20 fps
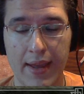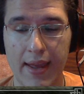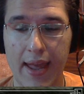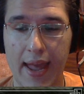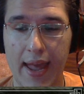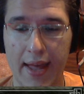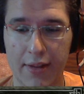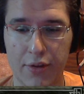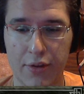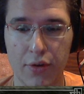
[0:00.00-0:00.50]

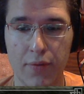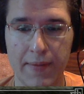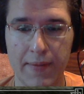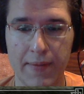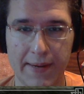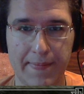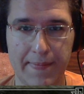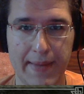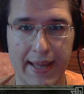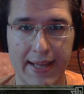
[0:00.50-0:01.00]
and 2 per
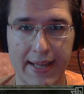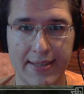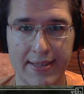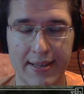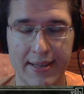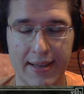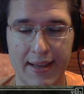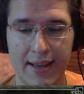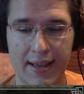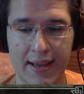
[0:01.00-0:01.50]
piece.
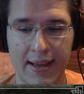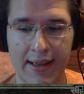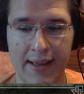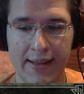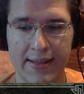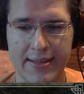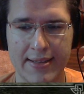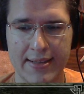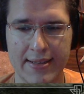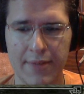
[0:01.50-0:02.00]

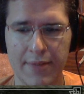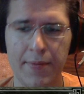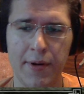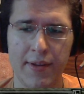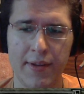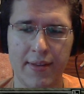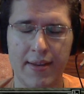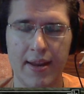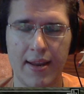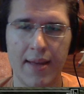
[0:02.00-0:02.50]

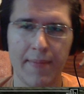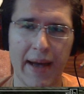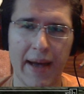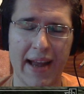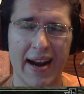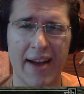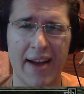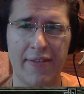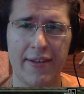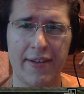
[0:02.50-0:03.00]
0.3 by
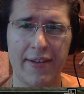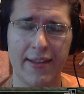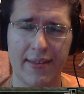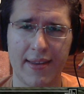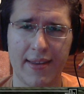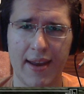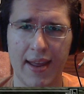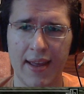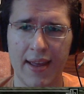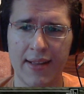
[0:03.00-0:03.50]
roughly
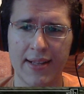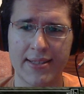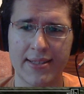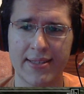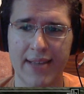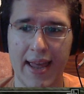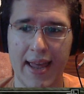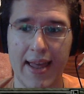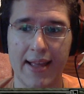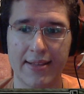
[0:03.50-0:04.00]
3, let's
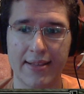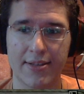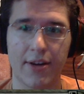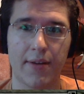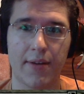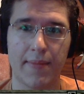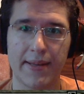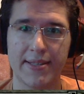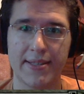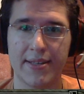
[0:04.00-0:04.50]
say it's going
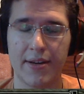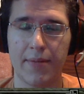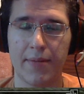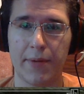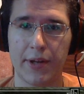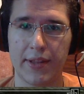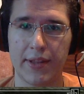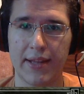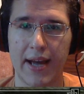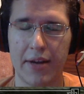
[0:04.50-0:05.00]
to be
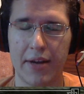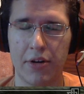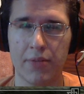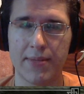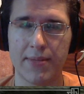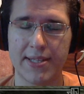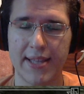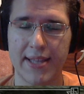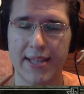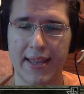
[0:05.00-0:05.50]
0.9,
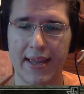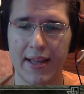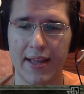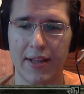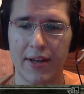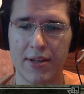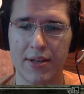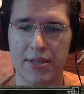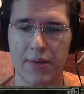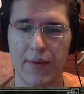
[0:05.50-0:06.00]
almost a
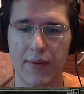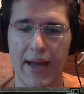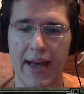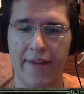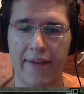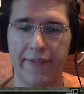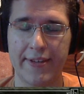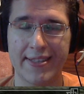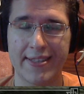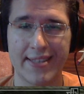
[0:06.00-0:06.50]
kilo. So we
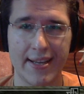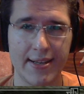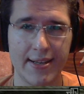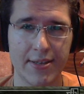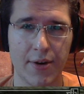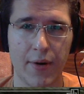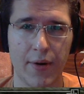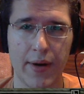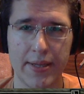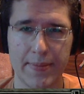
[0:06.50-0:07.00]
have 6
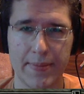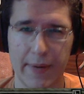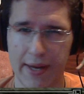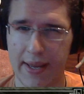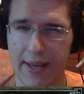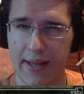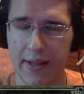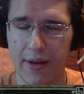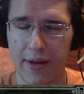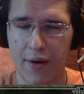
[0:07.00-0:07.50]
coins per
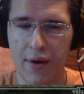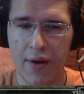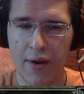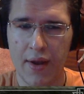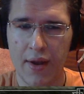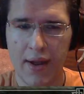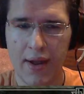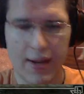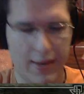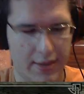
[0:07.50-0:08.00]
kilo.
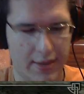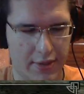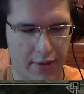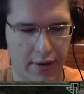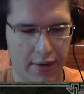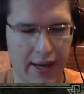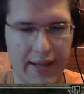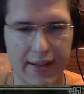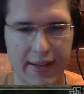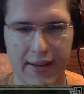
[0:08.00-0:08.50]
Let's go
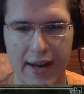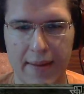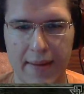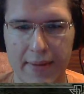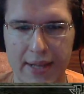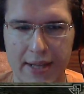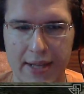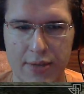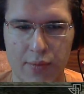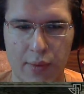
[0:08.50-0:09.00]
ahead and grab
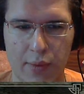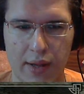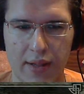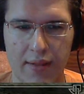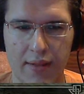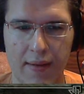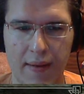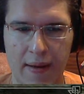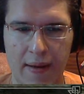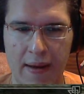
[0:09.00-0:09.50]
it as well.
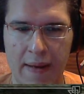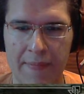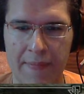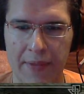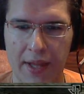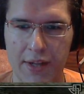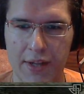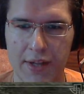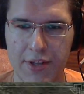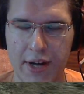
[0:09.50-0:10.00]

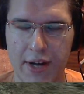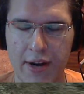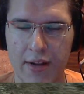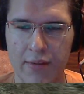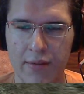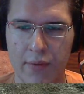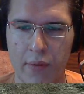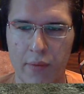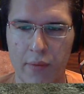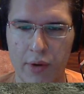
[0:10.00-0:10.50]
In general,
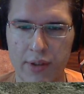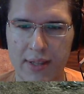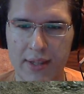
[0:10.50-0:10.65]
we want to